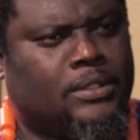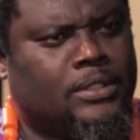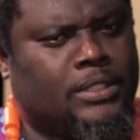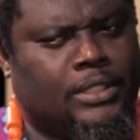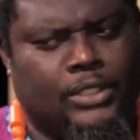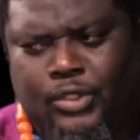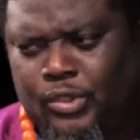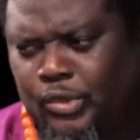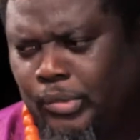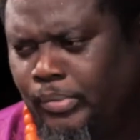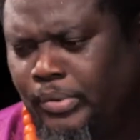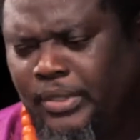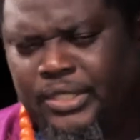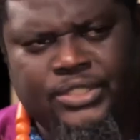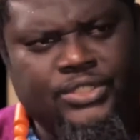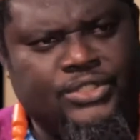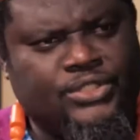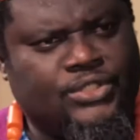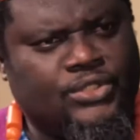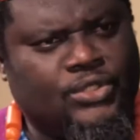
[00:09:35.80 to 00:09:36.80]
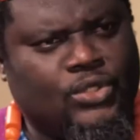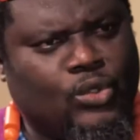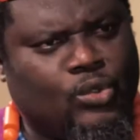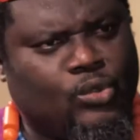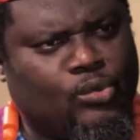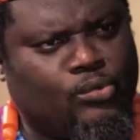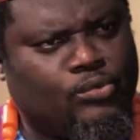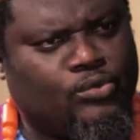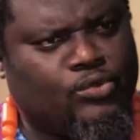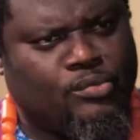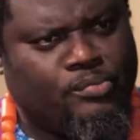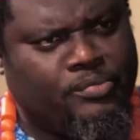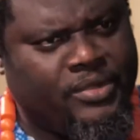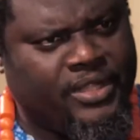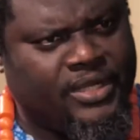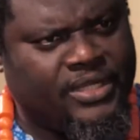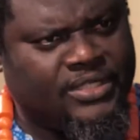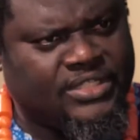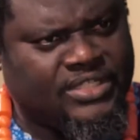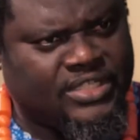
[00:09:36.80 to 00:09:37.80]
Can you please go to
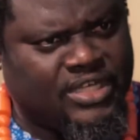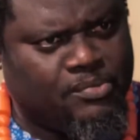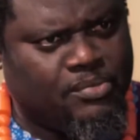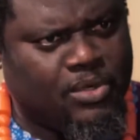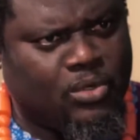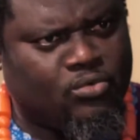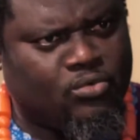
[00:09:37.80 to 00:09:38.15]
bed and sleep